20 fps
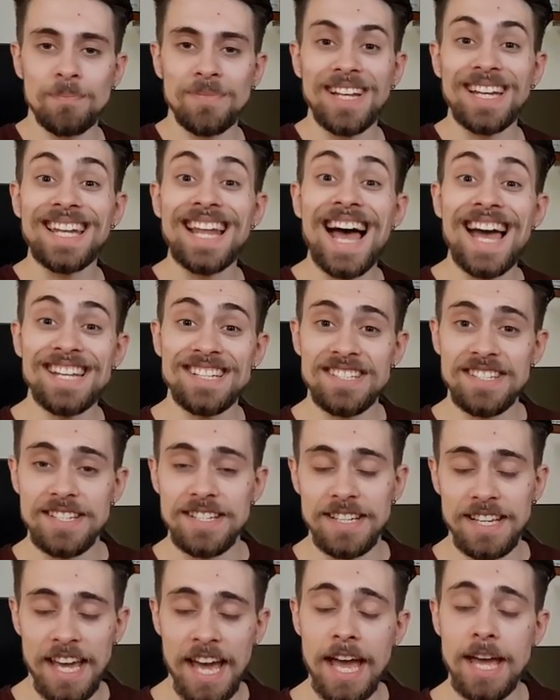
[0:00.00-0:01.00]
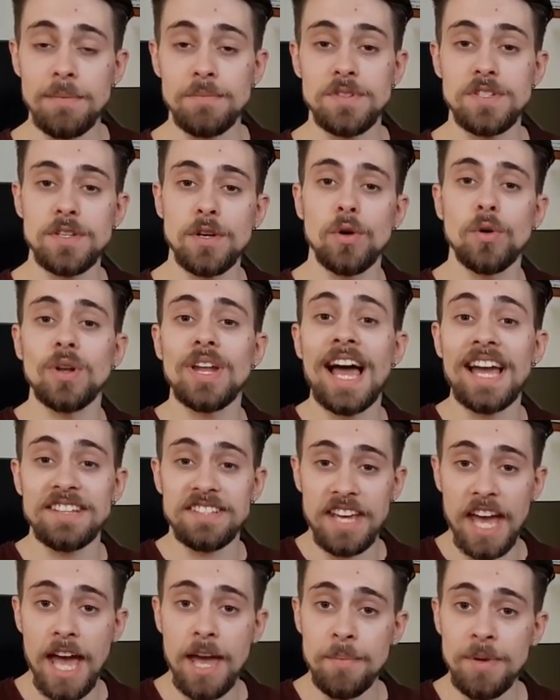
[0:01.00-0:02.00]
light games, so
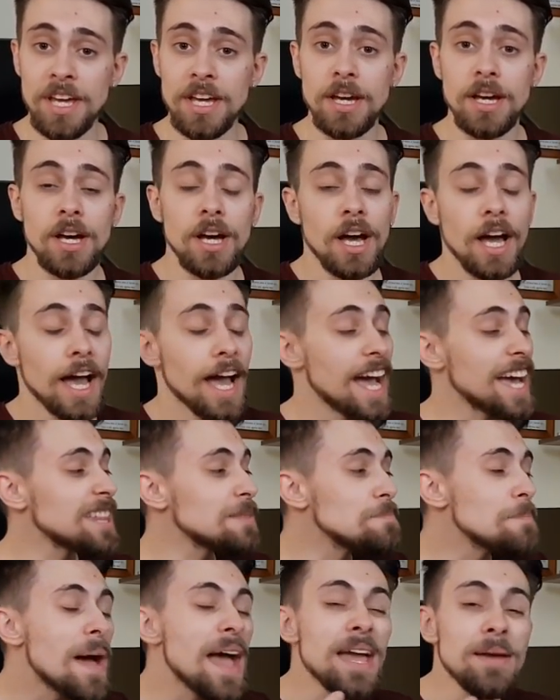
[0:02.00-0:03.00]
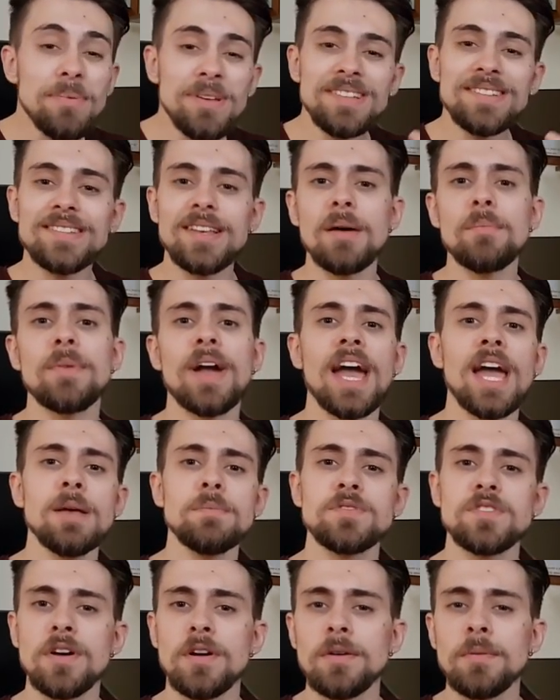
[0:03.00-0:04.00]
light gaming, and maybe some
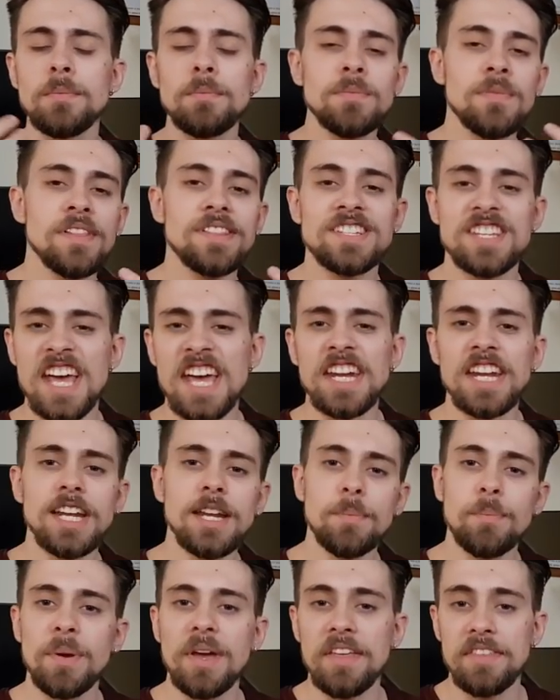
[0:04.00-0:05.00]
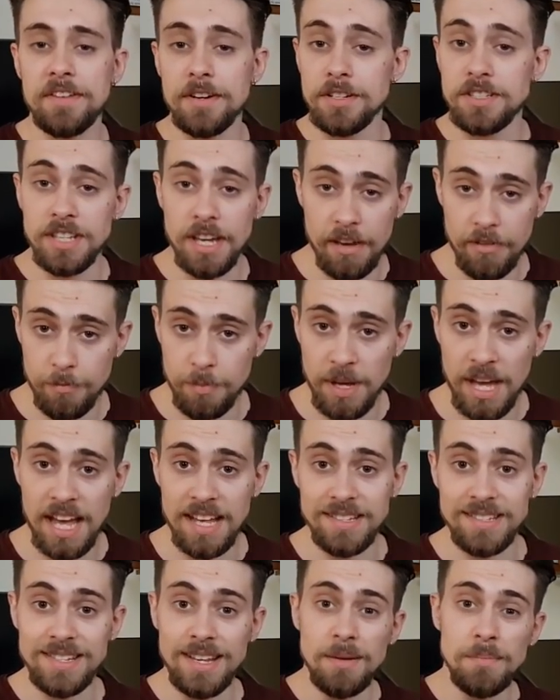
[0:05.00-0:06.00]
games on 1080p
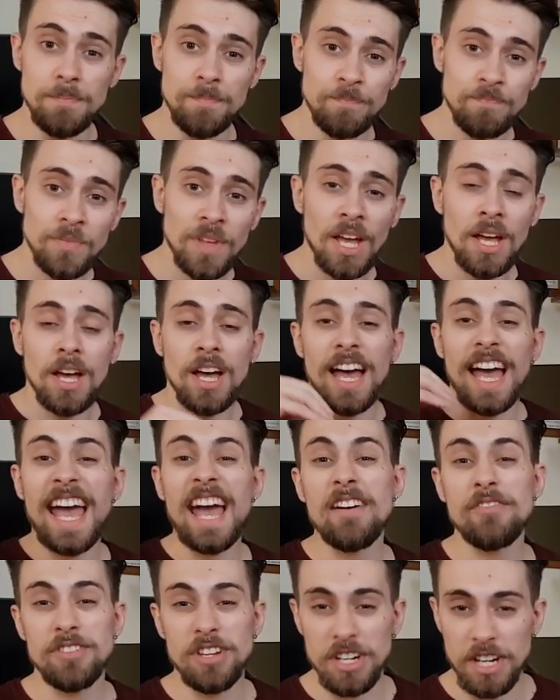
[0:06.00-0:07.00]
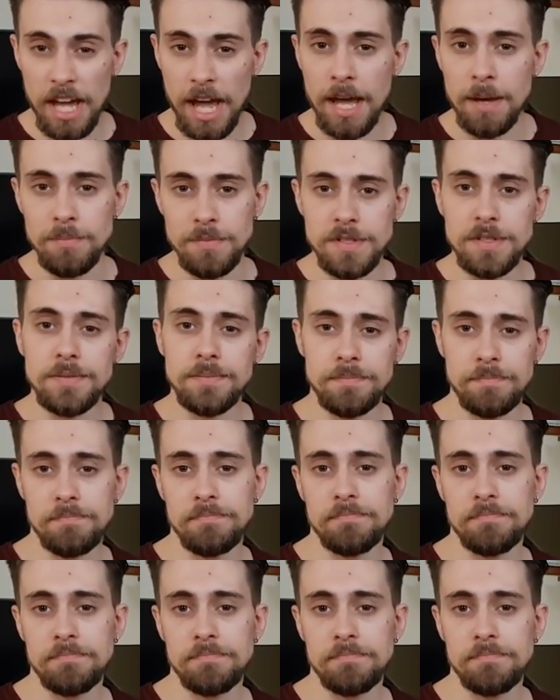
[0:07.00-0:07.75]
30fps, some heavier games.